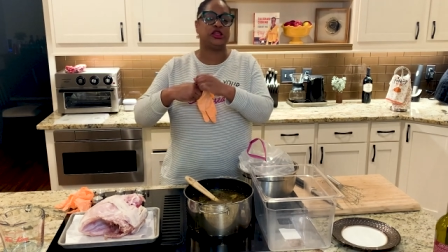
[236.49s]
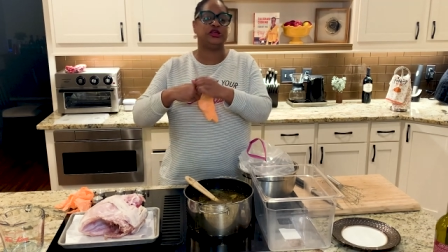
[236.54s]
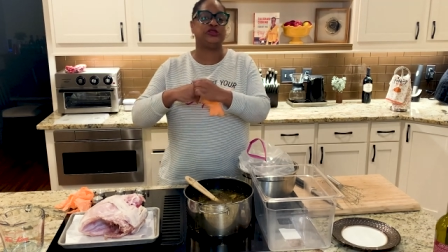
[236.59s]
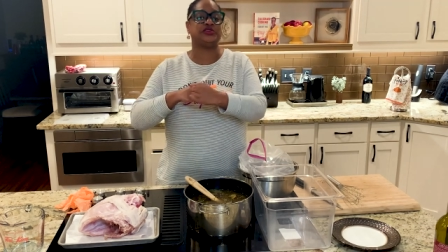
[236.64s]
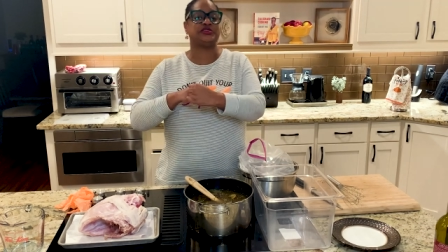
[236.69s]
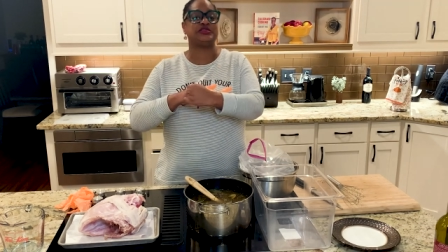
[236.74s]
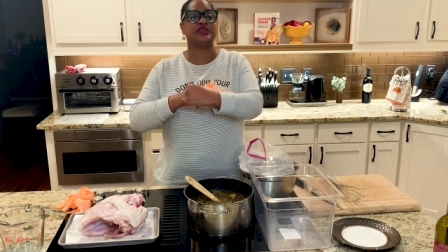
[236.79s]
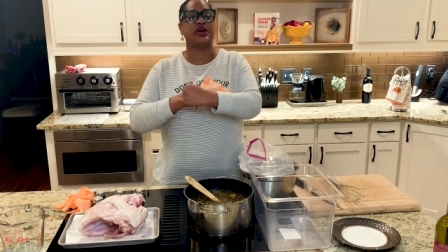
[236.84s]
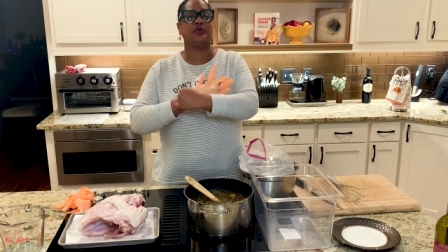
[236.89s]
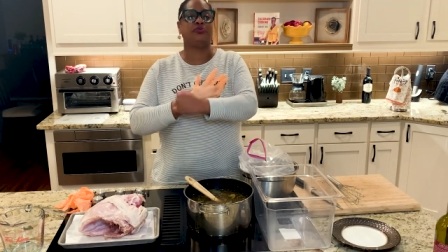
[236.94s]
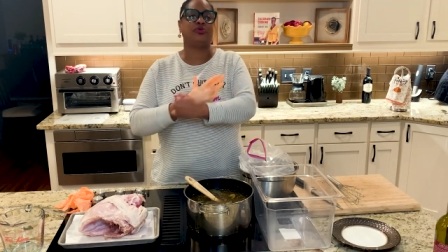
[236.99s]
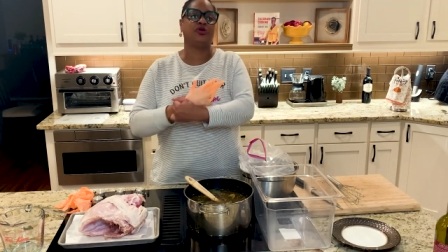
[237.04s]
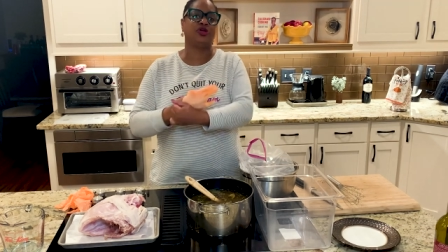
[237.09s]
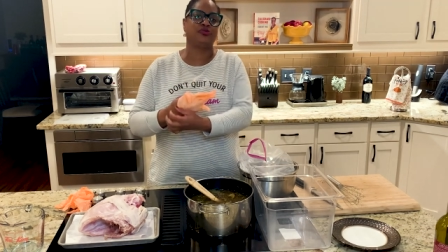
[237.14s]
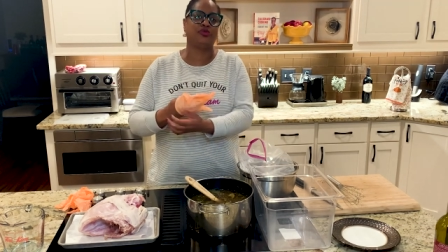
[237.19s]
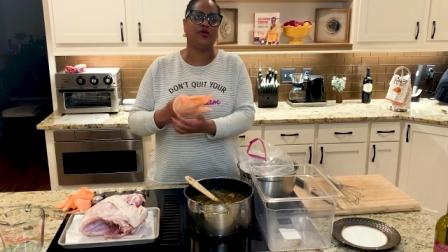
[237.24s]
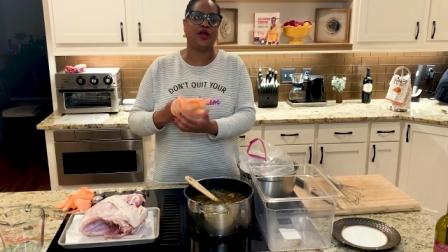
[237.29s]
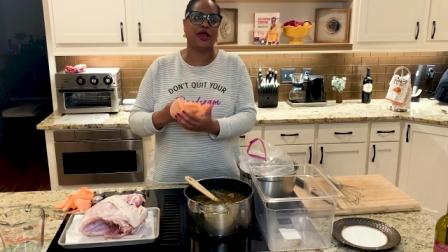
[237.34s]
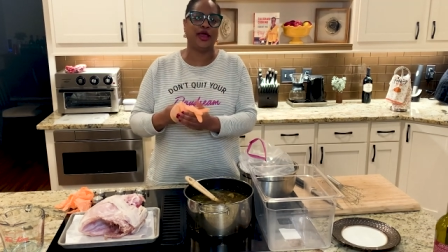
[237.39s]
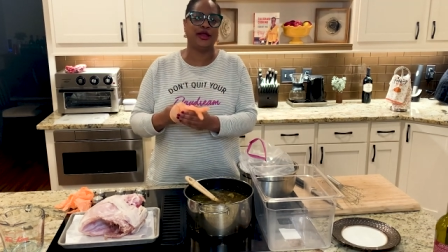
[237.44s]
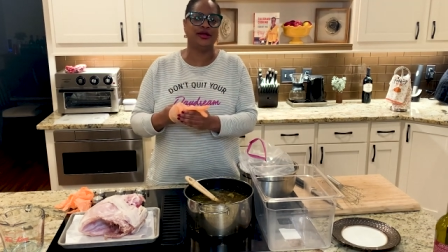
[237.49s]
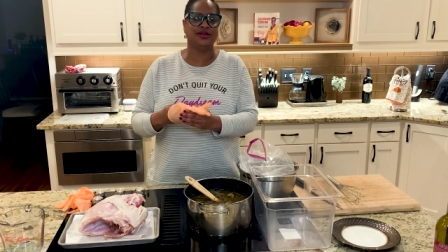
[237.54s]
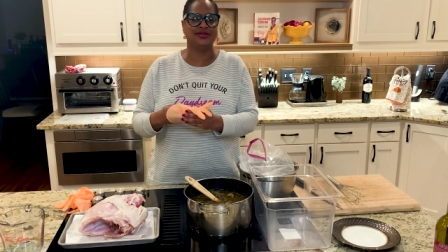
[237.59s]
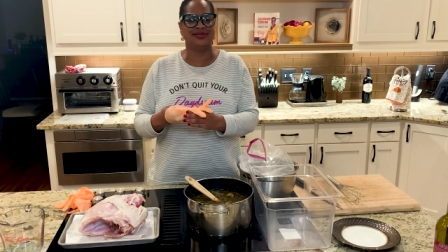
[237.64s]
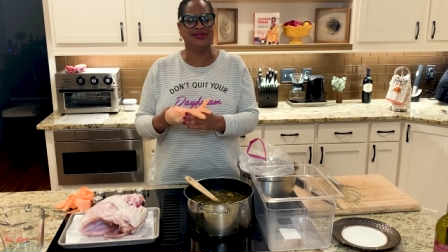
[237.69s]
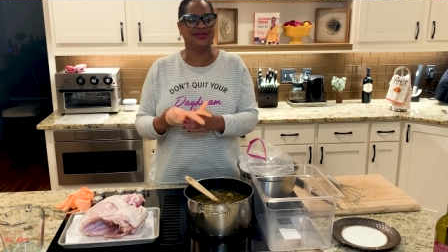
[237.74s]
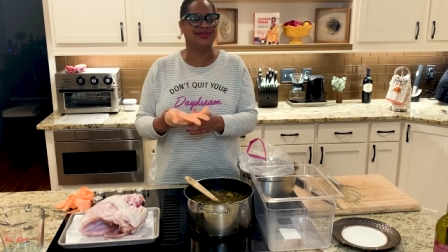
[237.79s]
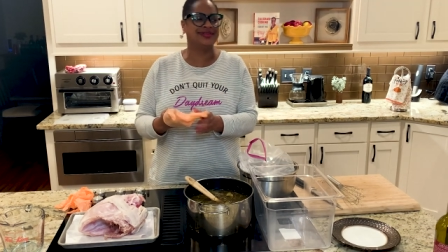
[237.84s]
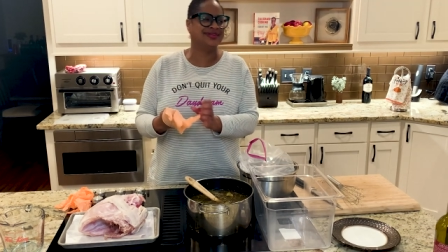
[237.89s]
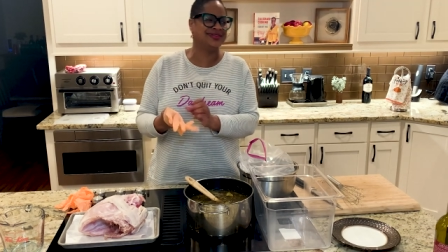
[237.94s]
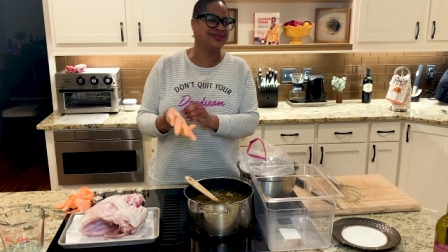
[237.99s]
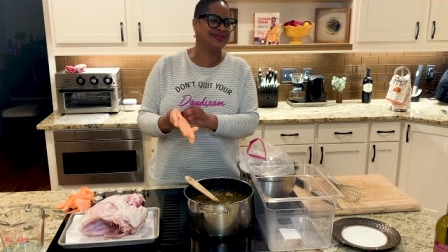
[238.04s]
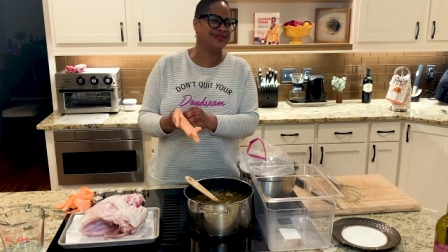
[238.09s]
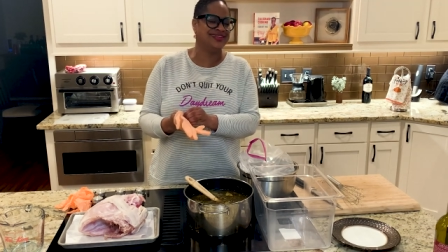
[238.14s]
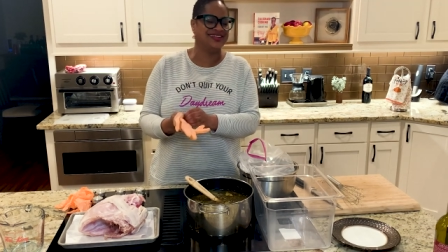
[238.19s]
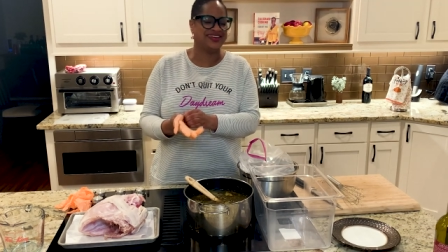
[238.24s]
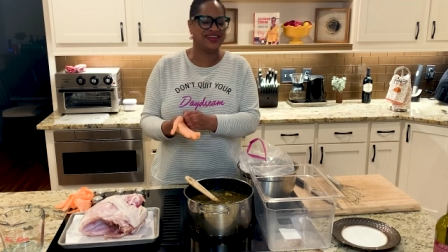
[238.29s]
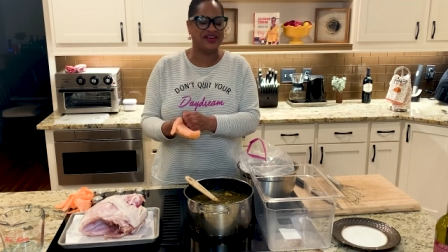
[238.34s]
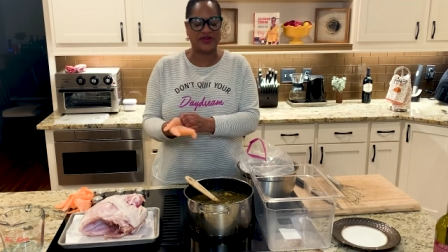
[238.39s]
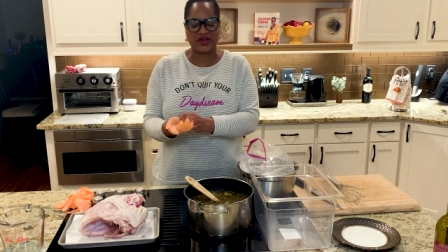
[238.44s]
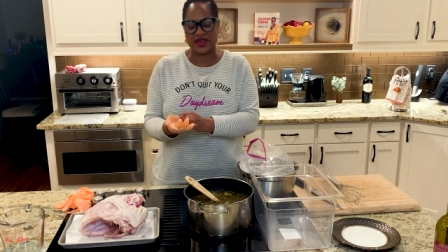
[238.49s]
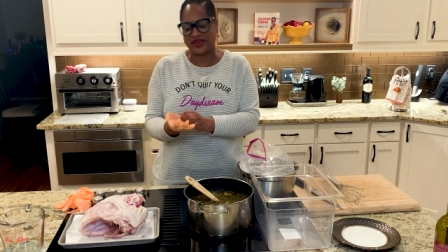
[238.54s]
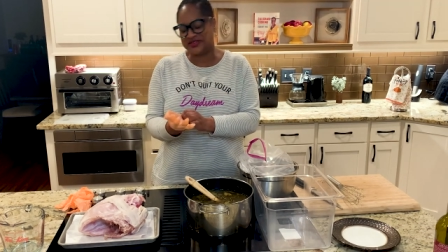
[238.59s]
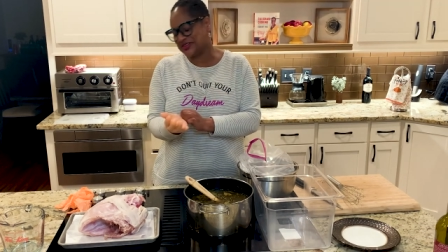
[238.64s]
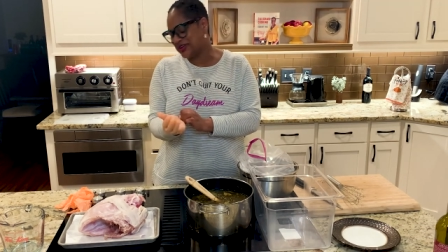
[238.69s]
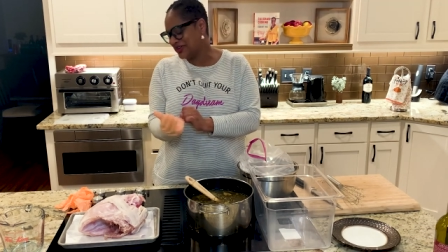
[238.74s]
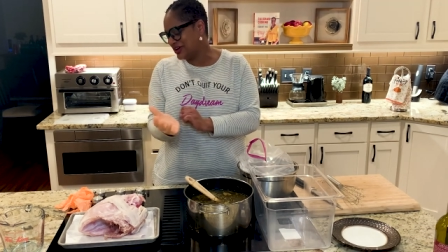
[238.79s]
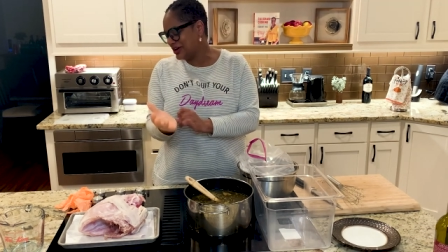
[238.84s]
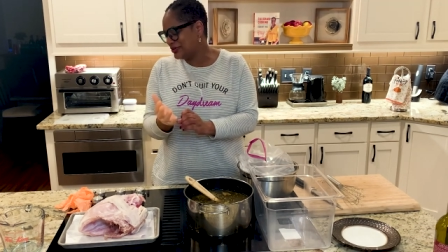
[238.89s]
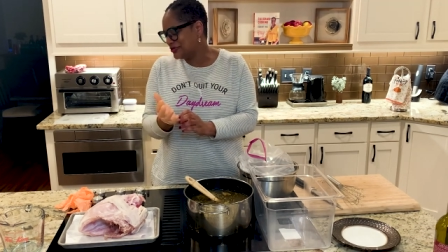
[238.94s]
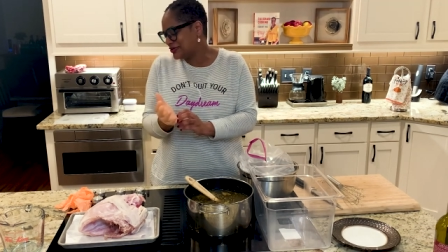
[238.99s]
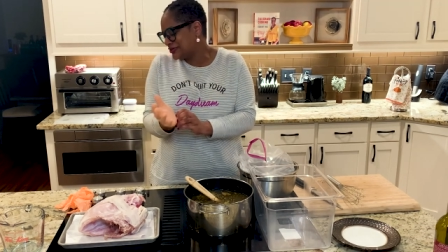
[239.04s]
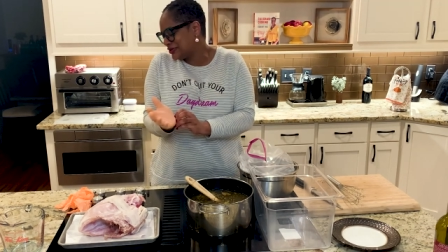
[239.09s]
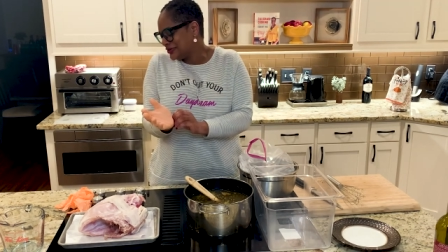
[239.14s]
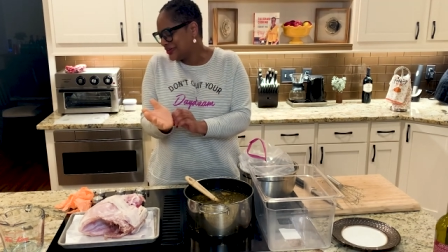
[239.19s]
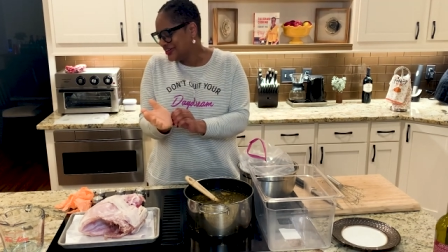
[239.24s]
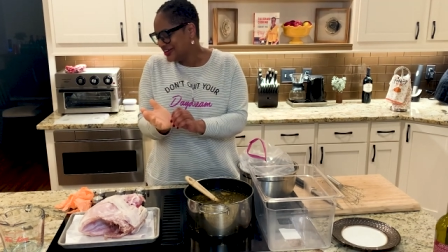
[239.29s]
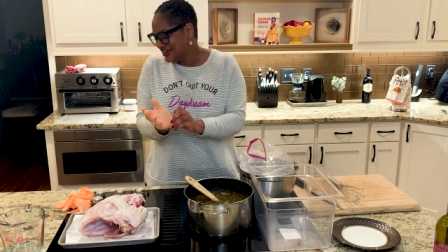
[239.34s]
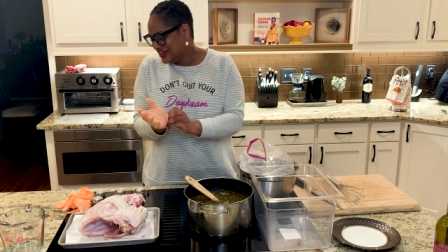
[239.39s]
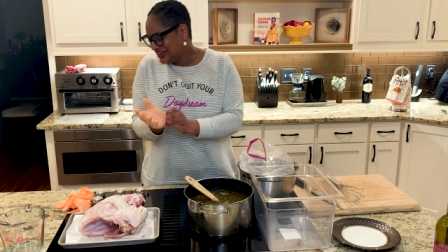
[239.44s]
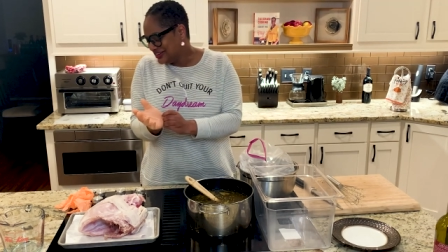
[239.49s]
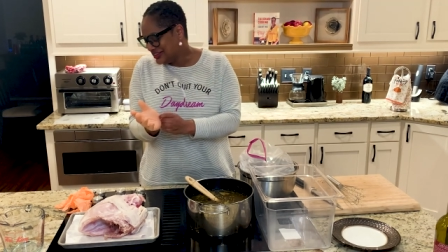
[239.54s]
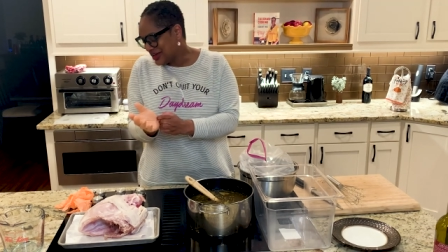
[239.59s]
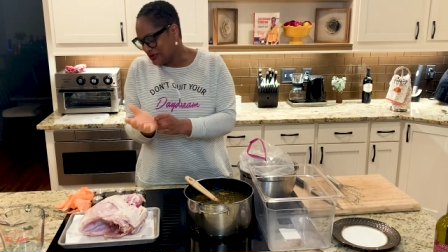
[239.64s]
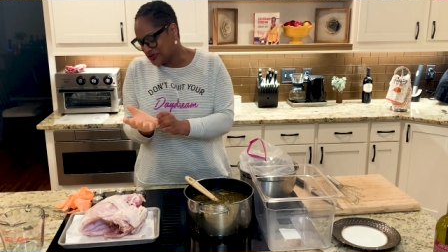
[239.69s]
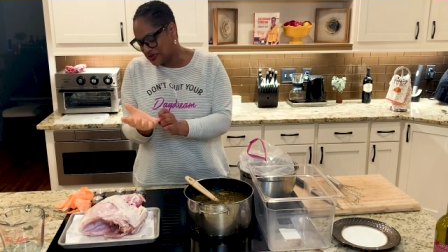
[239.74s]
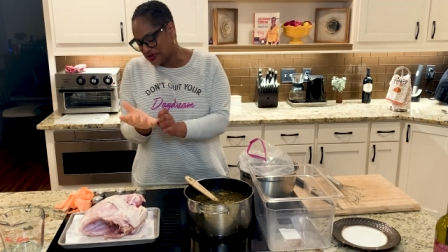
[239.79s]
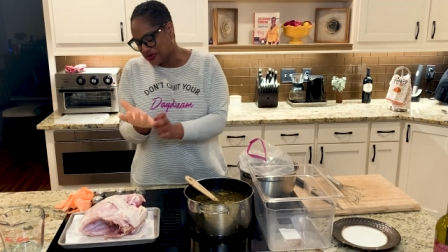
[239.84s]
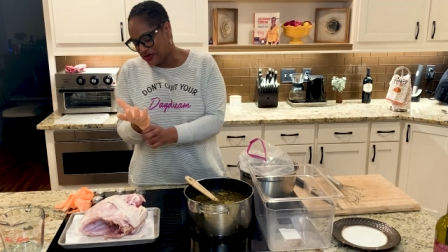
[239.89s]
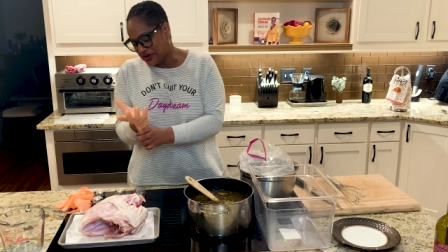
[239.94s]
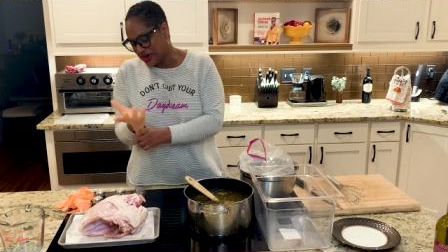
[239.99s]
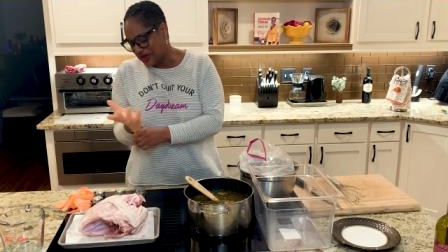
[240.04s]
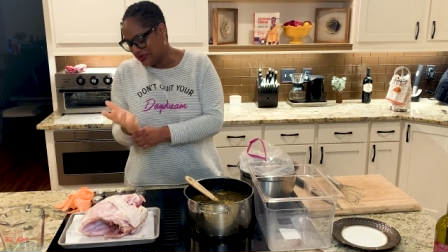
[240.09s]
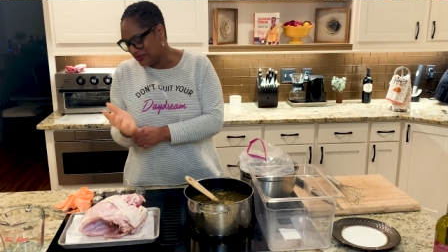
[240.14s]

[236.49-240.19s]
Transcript: least it's not a bird brain. Okay, sorry, was, that was corny,